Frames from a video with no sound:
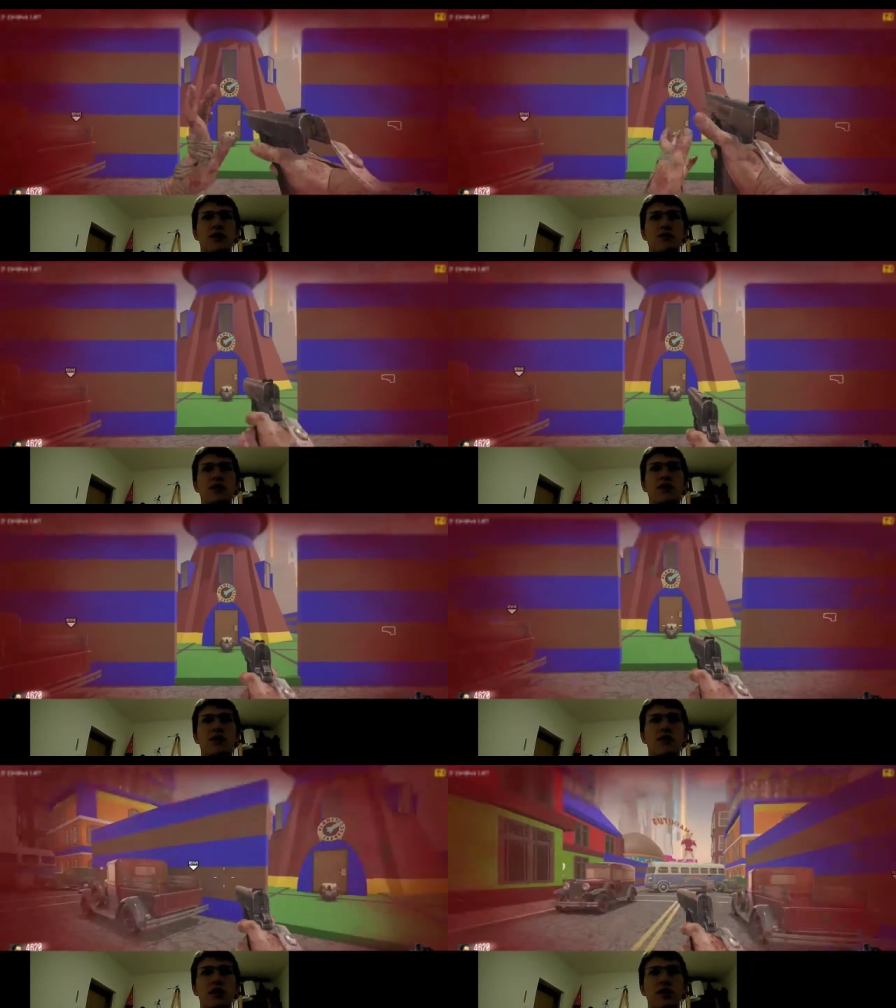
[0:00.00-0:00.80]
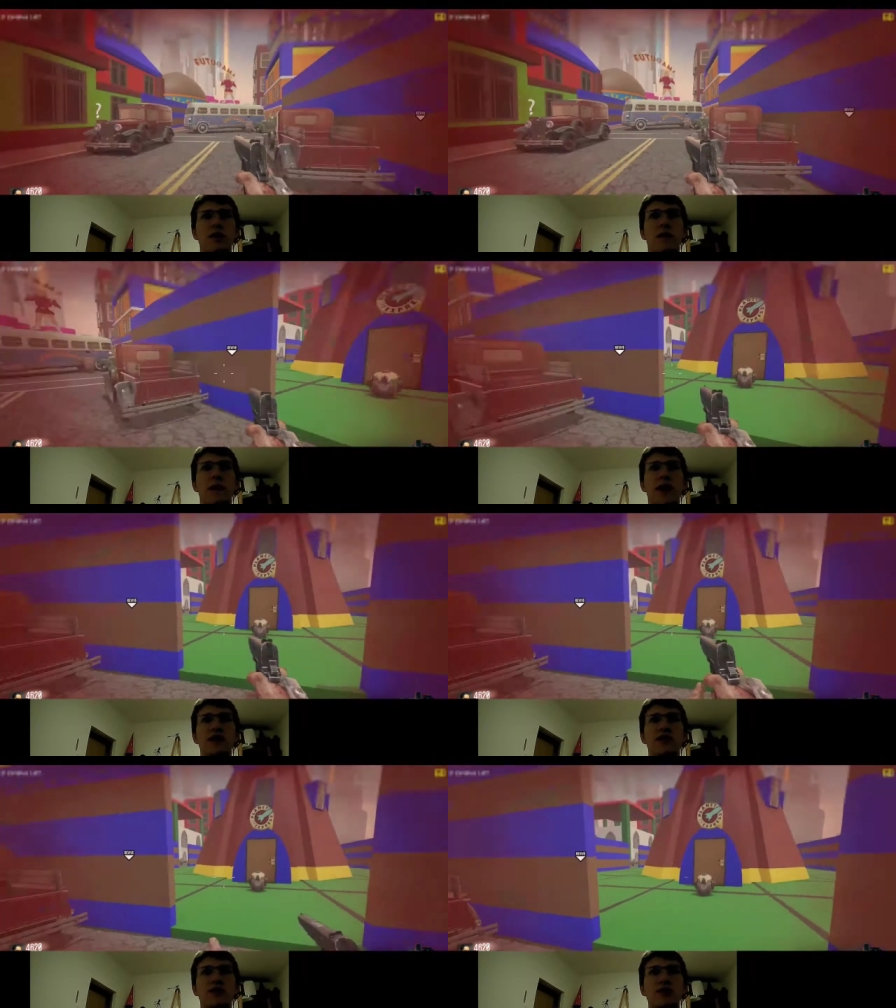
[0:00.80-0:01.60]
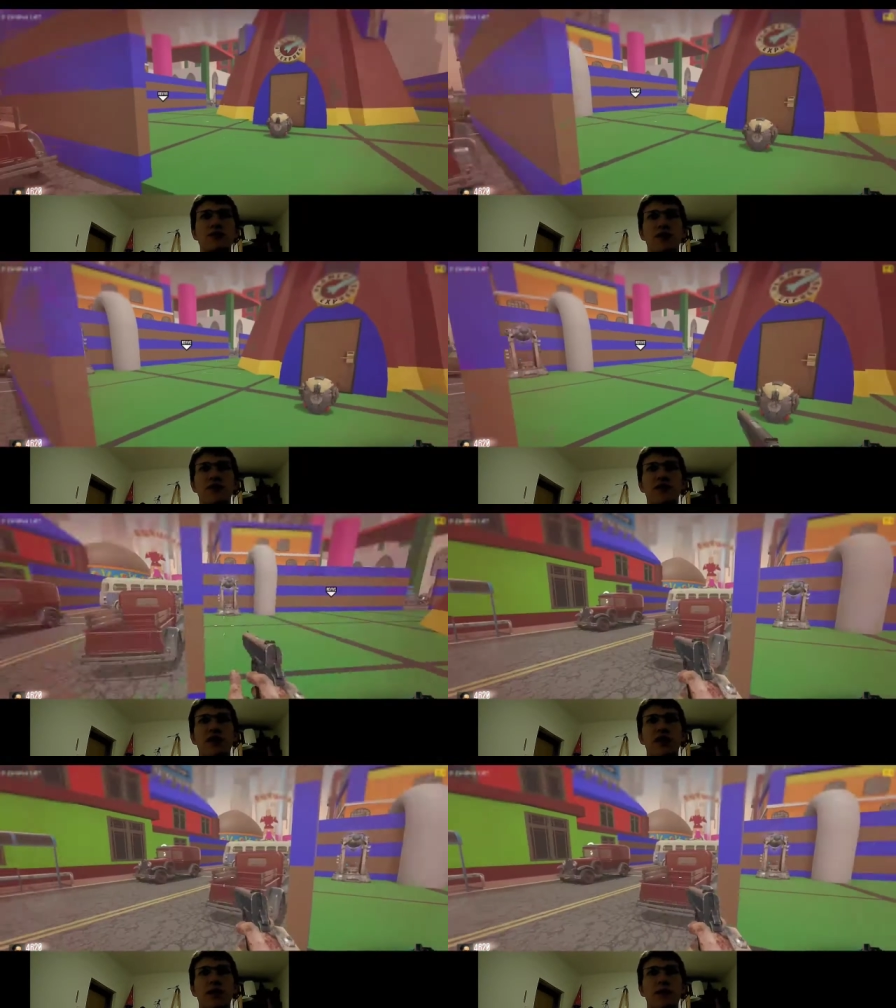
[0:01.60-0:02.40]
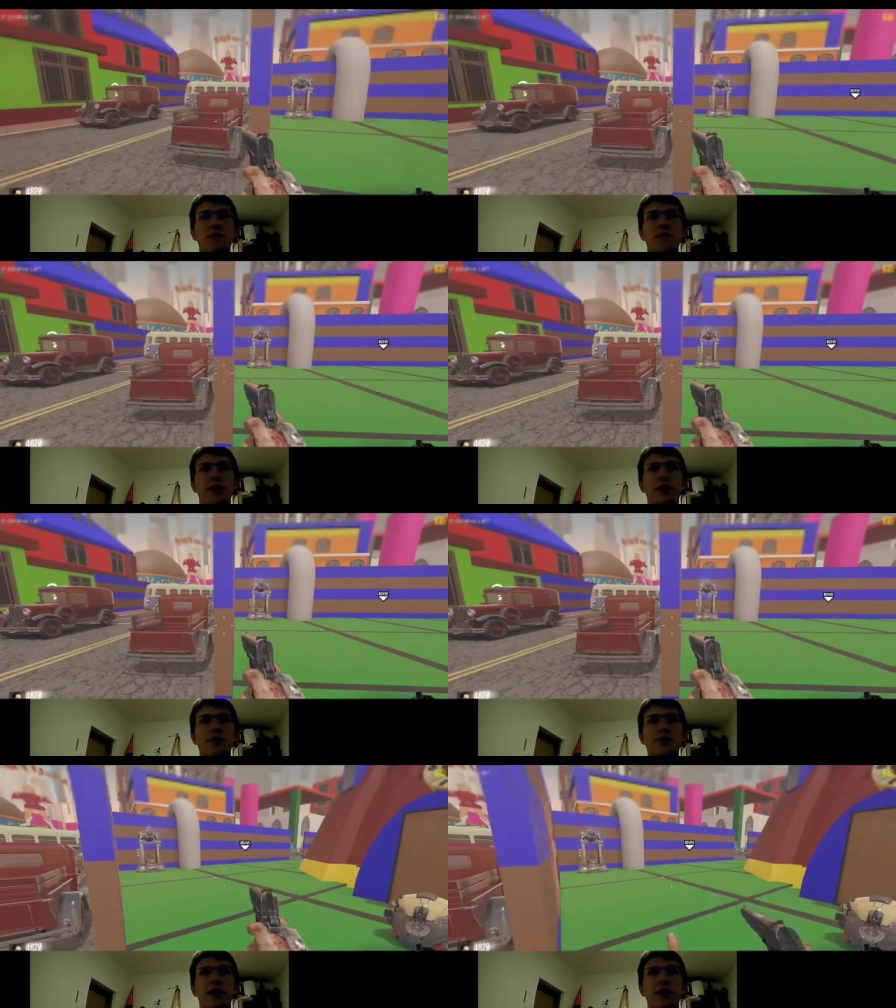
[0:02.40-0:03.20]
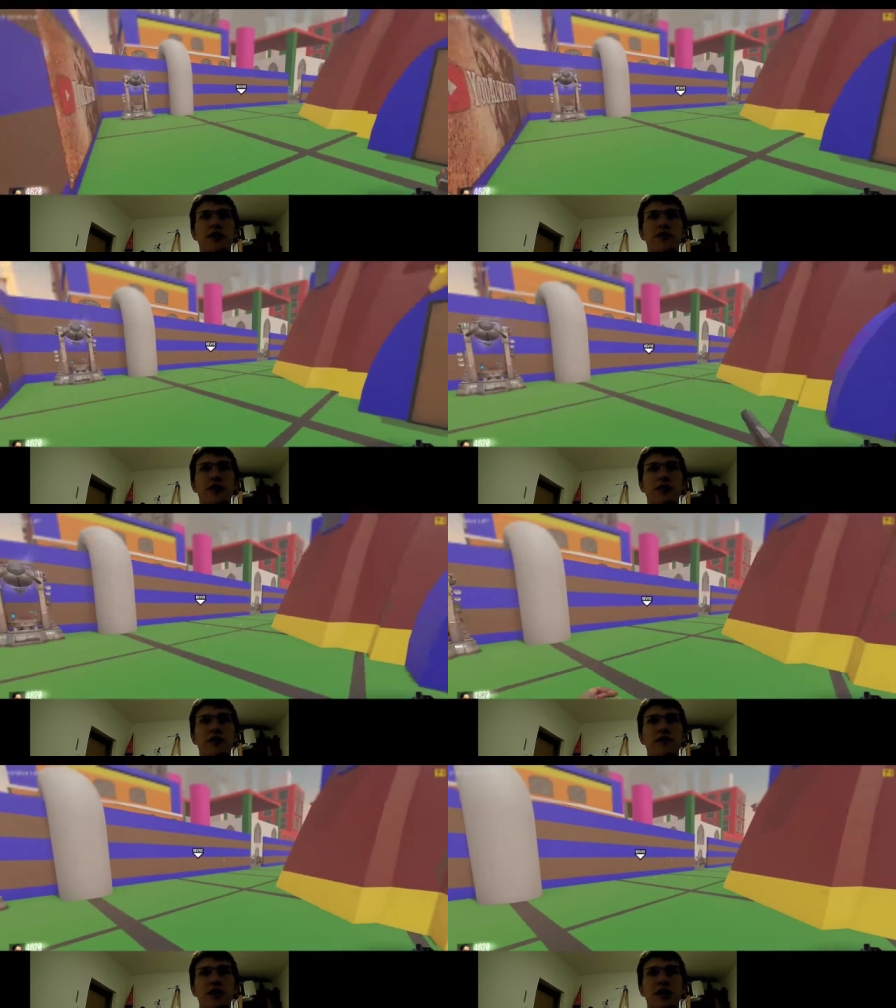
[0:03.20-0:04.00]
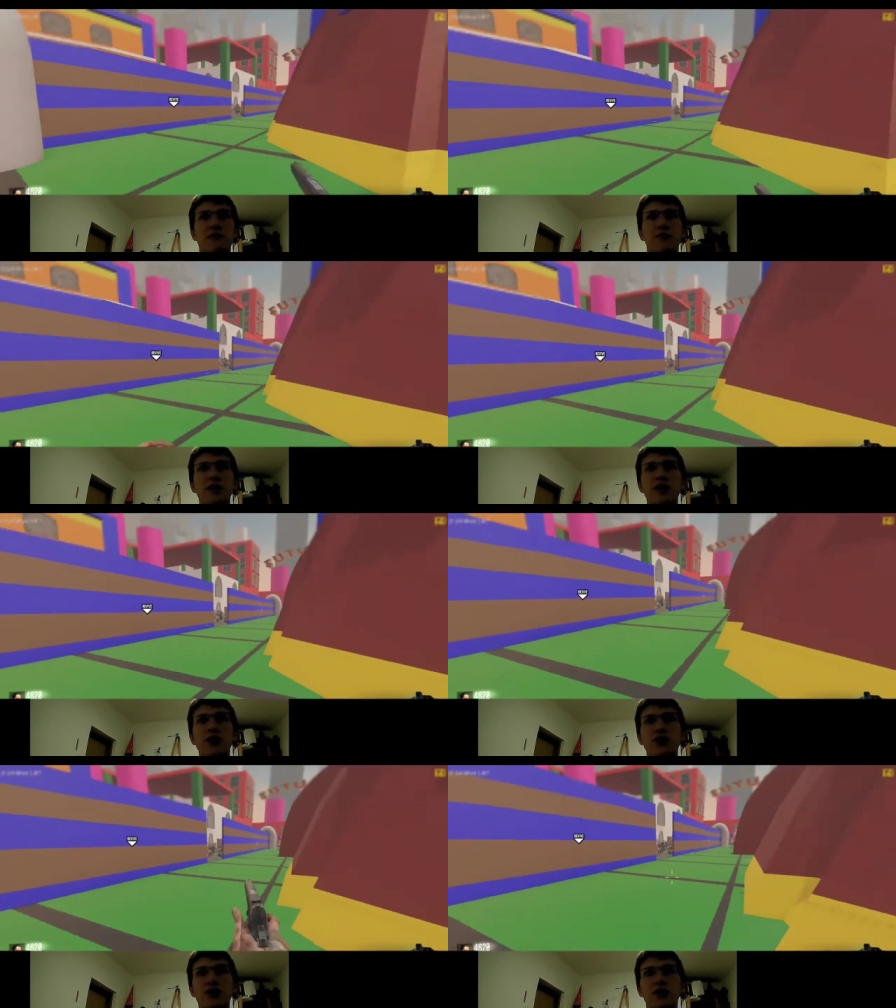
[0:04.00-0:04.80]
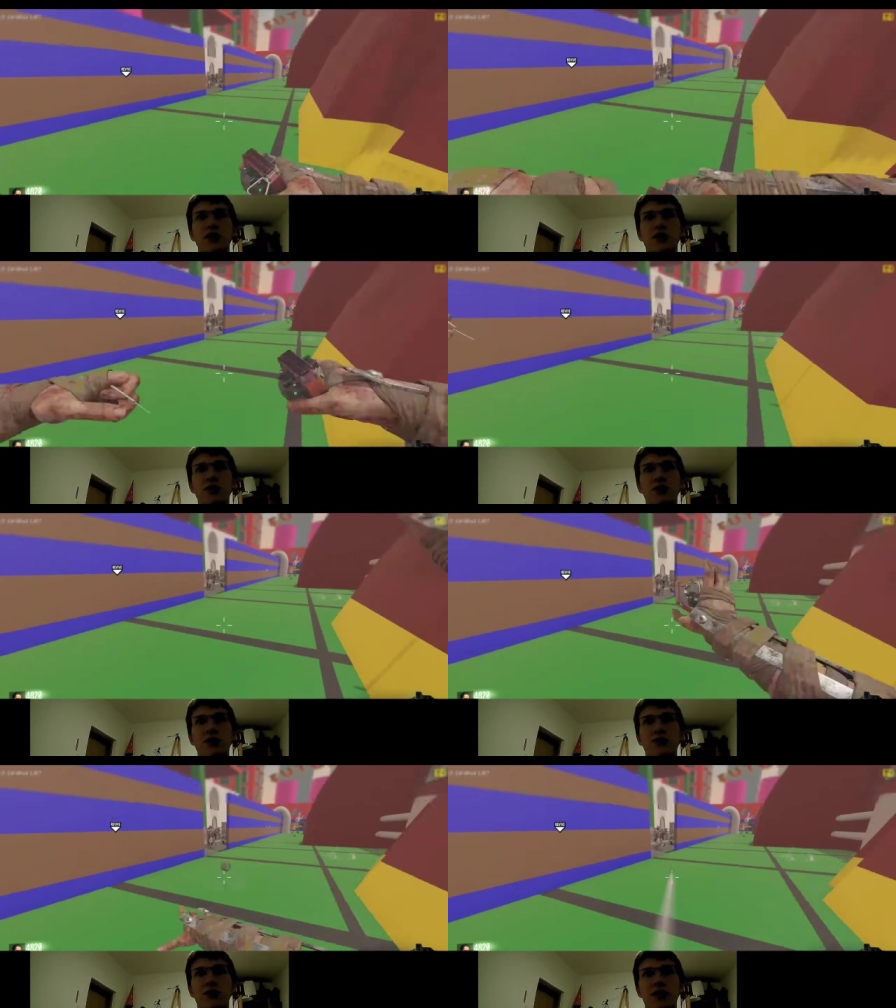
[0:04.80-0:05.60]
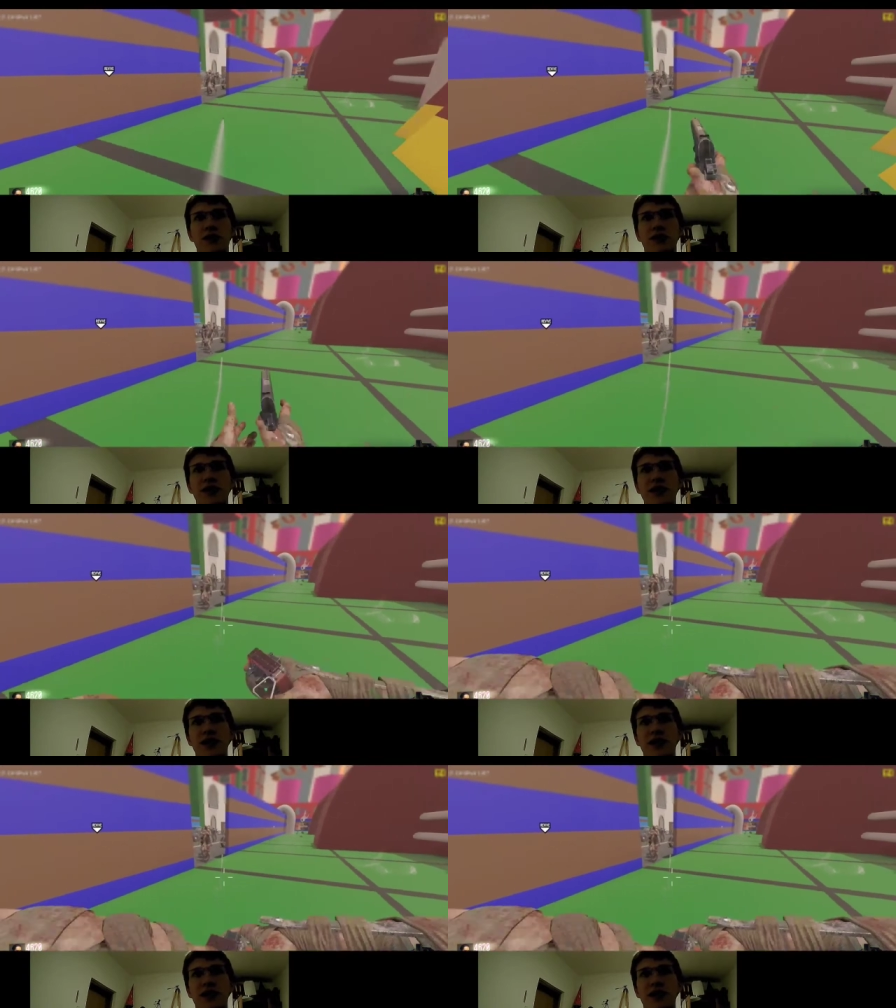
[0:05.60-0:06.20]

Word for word: What's happening? Yeah, it's the respawn thing. To clarify one thing, I'm pretty sure that this will not work.